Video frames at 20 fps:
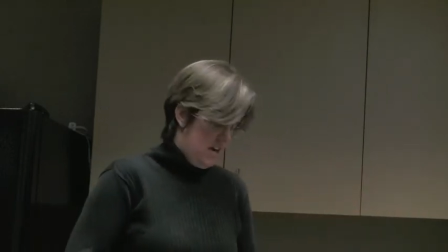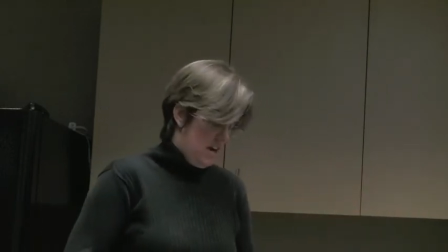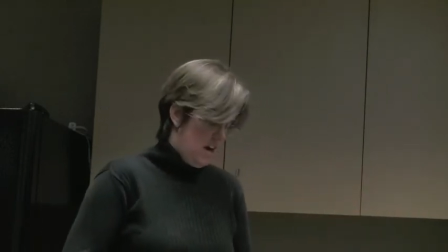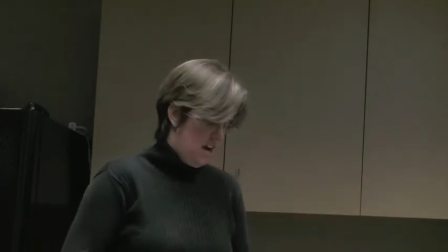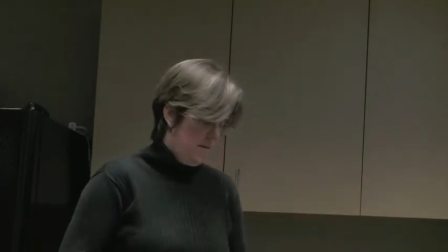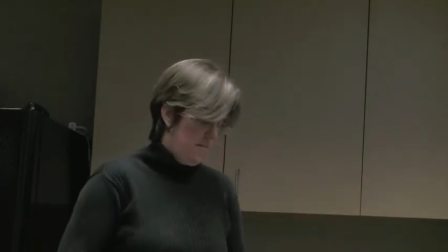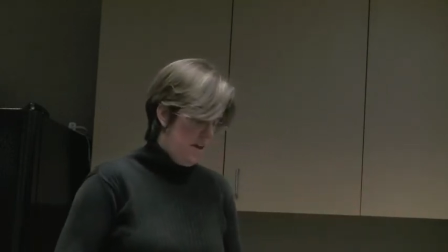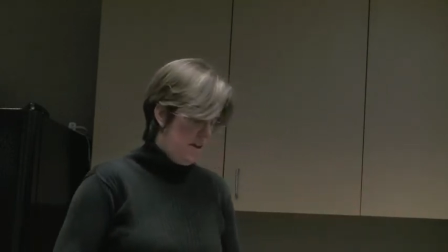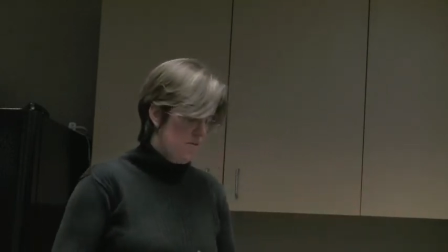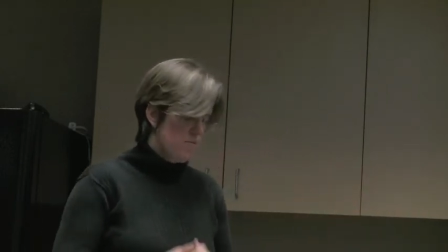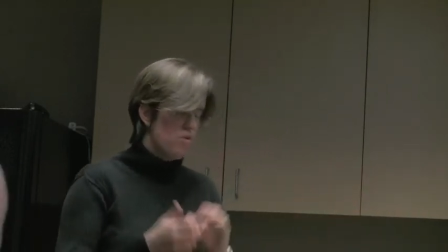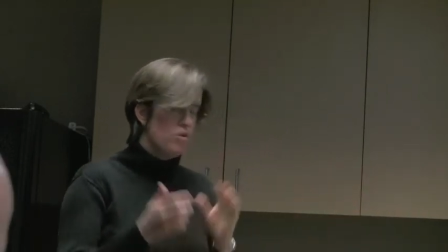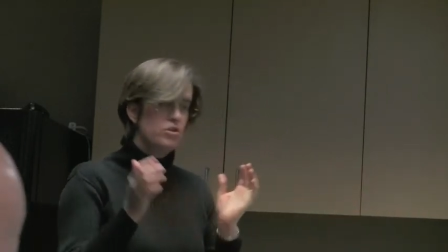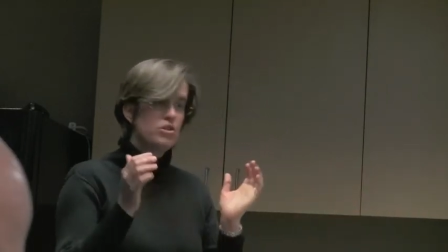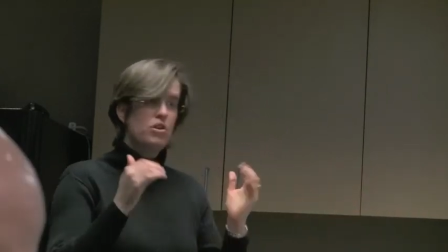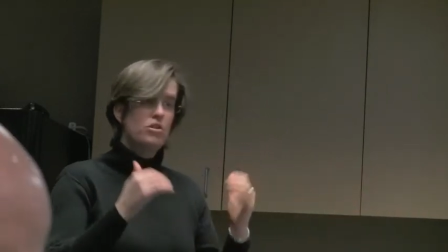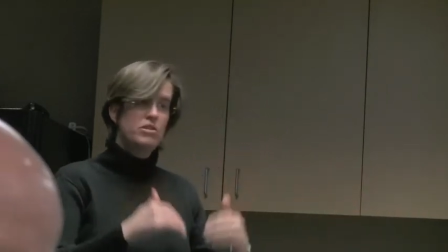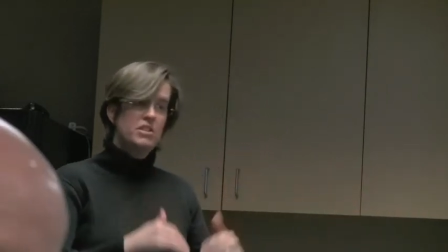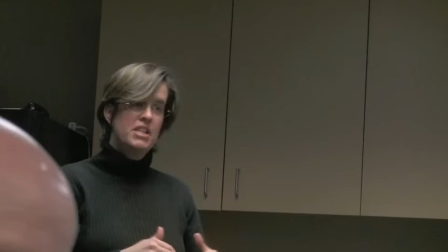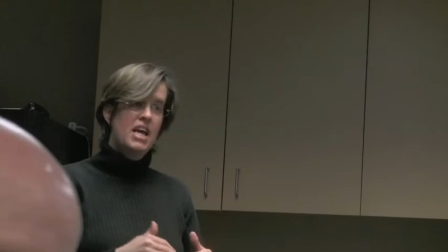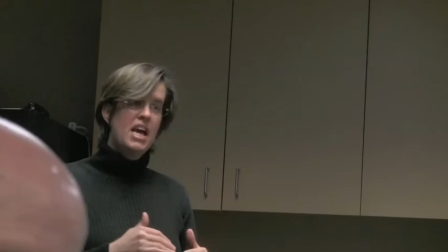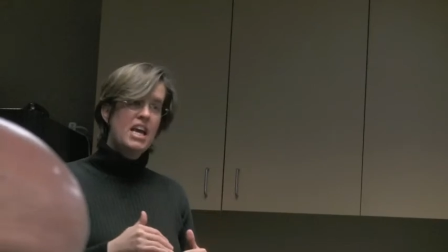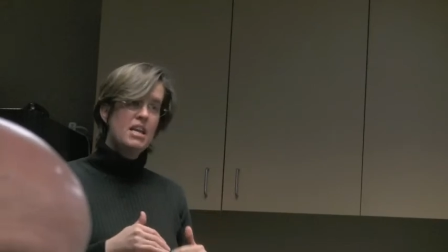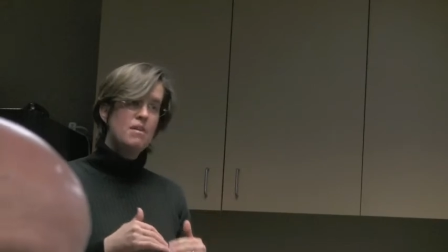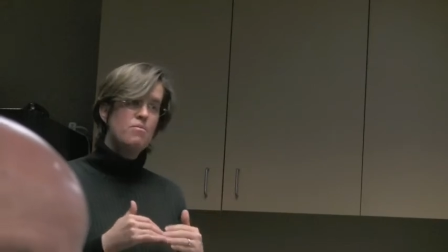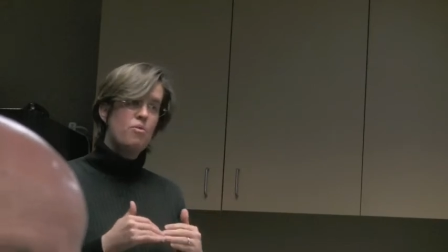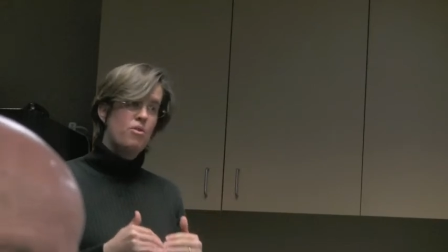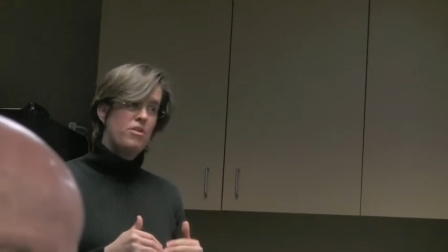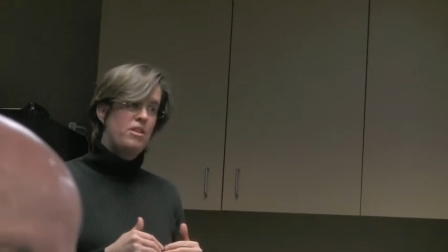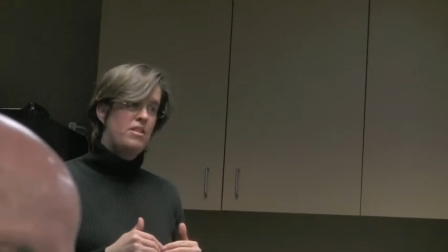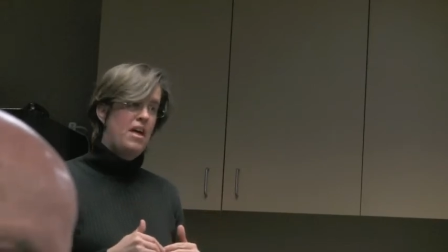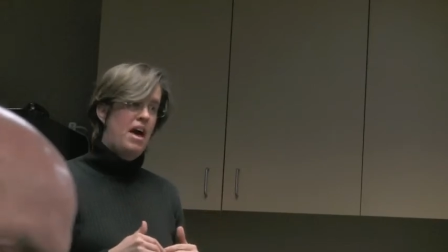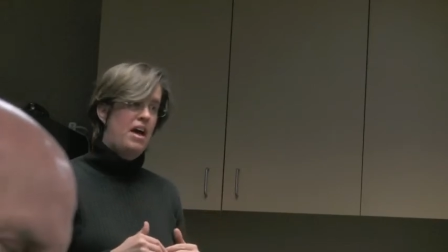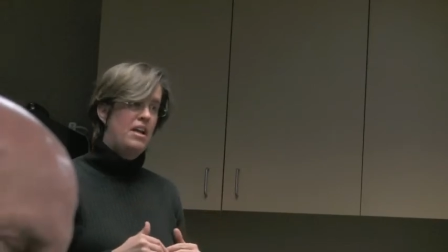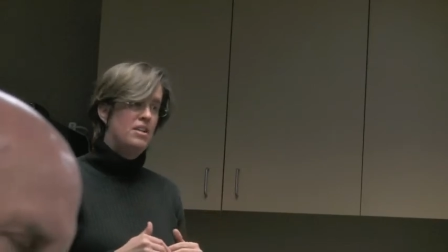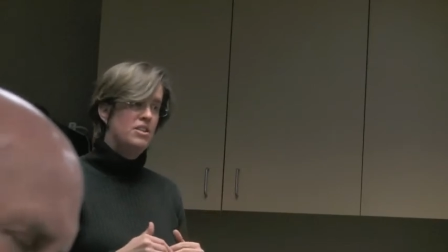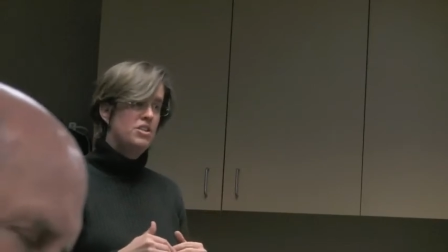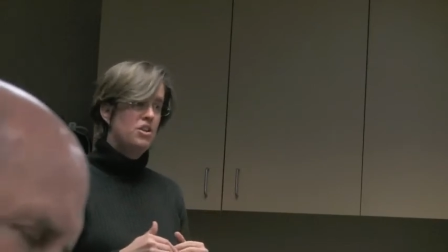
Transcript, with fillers: um, and the rules don't say any more than that.